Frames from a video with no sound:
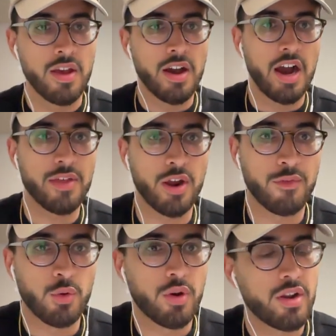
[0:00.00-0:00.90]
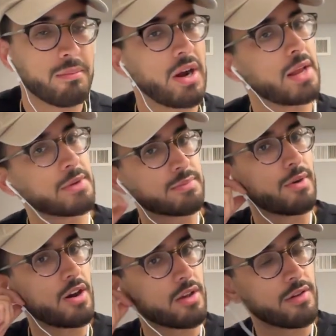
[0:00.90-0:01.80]
Hi there, everyone. My name is
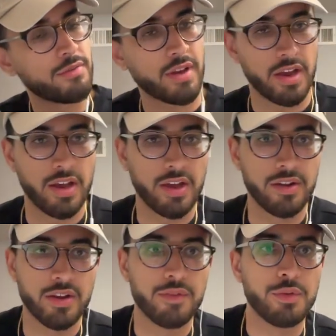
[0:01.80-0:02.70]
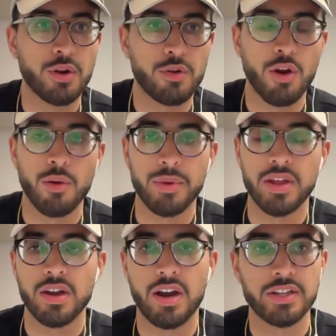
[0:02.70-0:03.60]
Manav, and if you don't know
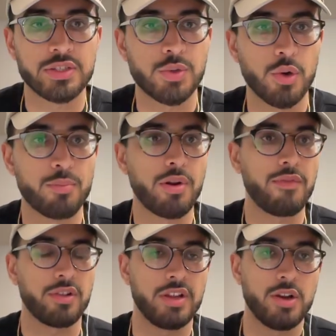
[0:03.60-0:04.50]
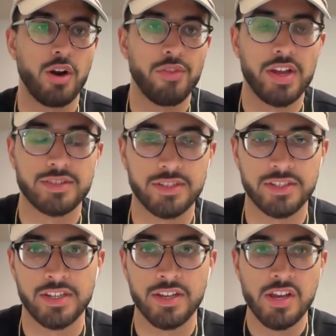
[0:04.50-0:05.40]
me, I scored perfectly on the
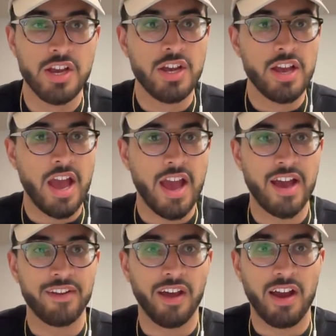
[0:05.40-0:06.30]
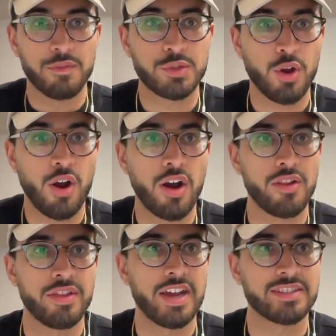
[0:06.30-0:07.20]
SAT and have
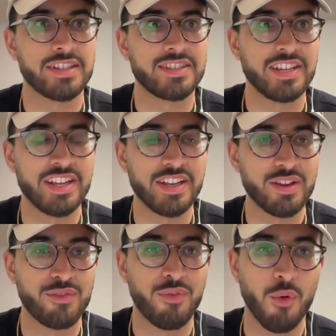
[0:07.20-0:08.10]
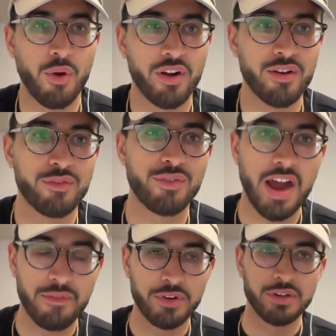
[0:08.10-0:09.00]
taught the SAT for
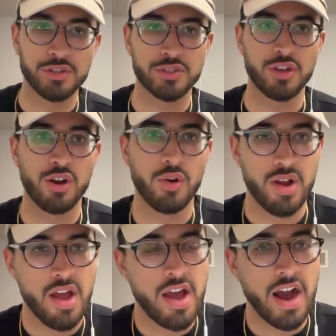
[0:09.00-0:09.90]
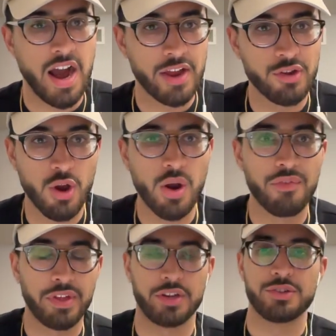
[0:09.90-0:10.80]
5 years, so I know a
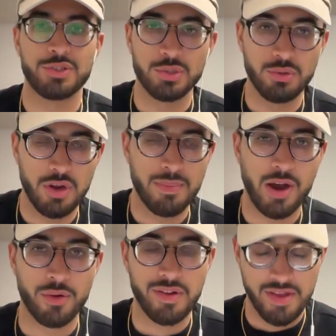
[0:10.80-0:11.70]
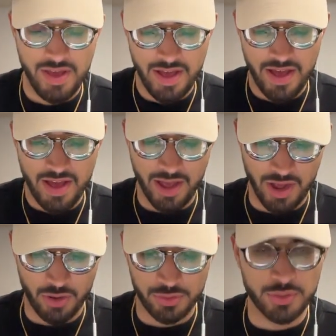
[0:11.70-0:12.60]
thing or two about
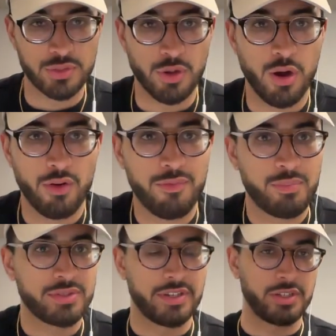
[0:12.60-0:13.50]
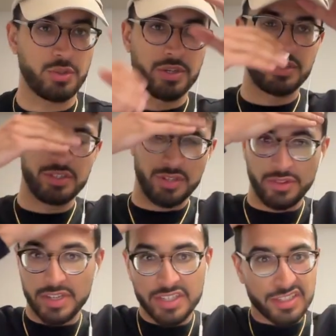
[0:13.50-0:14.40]
how to solve percentage questions on
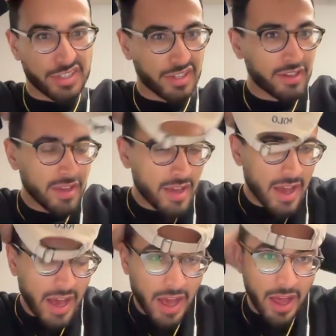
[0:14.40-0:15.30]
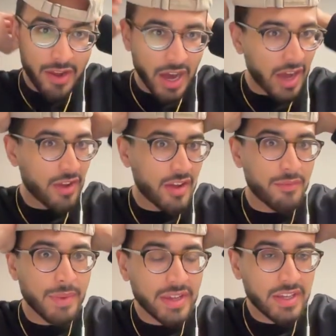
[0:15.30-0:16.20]
the SAT. And I have
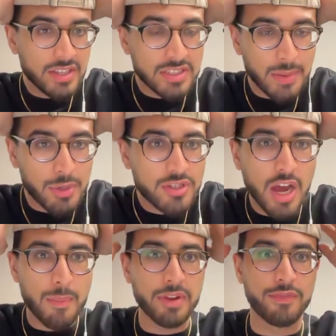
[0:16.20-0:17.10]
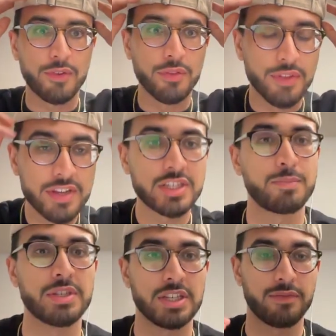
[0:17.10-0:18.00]
making a separate topic for this
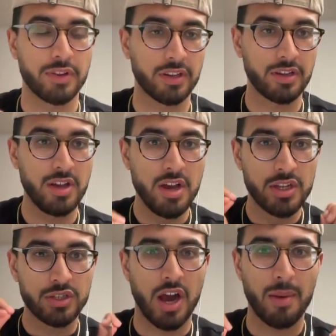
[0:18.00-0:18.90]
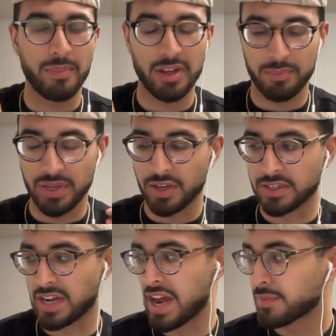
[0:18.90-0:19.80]
specific topic
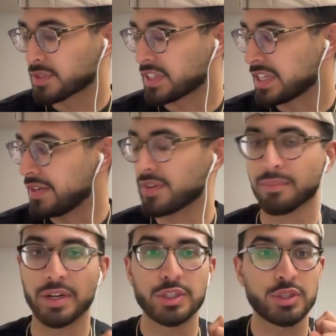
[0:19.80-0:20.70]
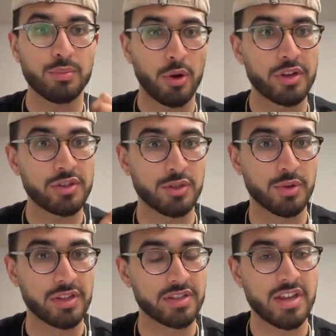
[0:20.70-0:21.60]
because I have seen even my smartest
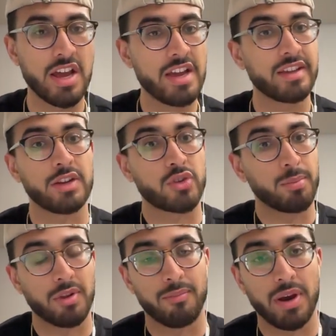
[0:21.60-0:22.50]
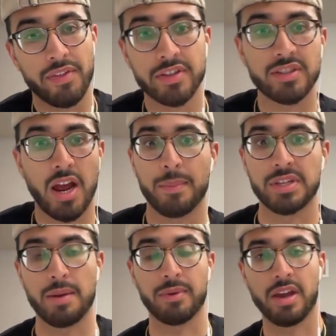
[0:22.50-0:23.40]
students get tripped up by this time and
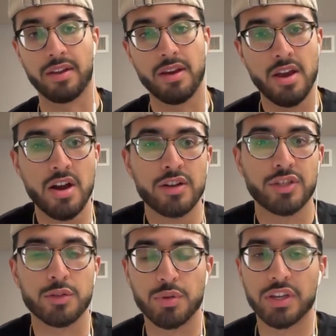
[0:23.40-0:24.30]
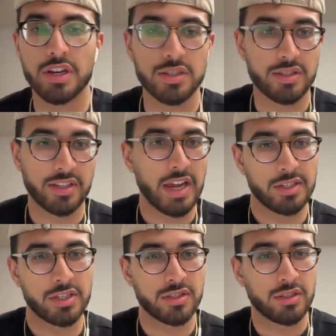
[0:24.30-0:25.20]
time again just because the
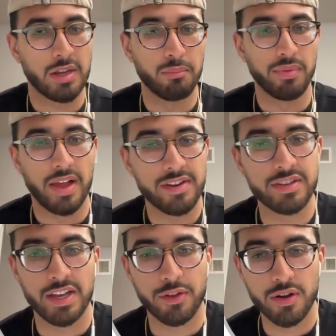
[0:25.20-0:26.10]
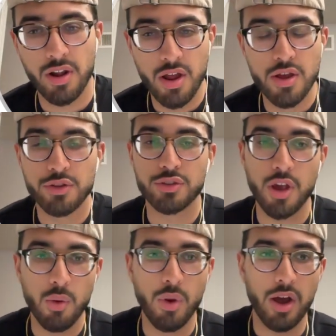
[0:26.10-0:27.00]
cases can blend together
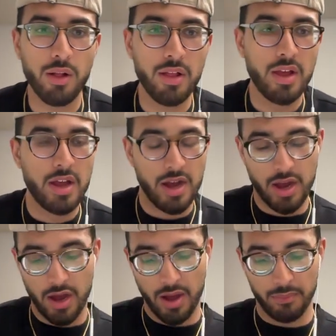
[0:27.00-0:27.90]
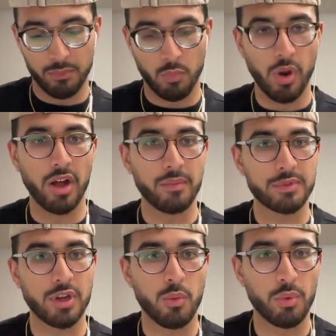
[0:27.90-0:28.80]
so well.
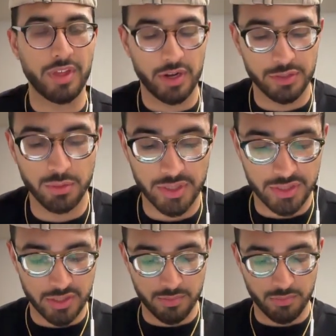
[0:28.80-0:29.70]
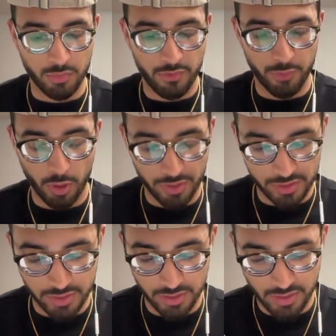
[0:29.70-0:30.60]
So without ado, let's just move forth
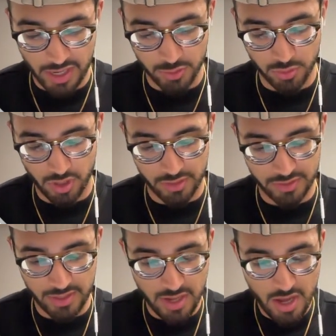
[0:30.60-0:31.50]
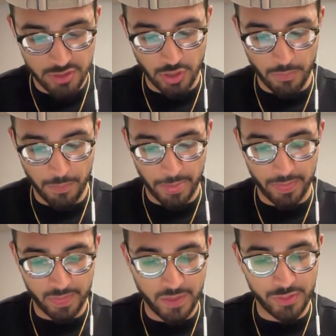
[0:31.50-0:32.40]
into the actual content. So
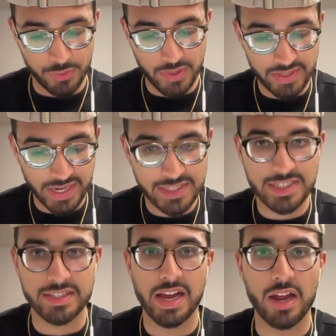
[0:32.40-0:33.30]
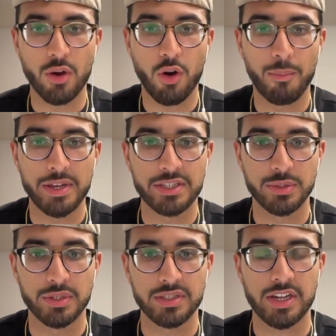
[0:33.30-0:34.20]
the three cases that all my
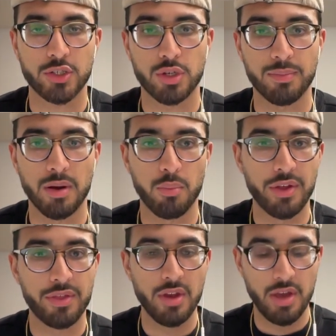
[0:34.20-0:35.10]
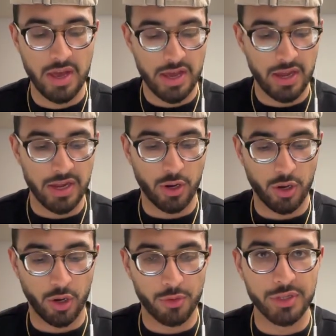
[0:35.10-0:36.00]
students kind of trip up with
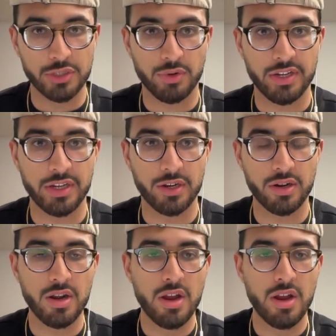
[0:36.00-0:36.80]
are these right here.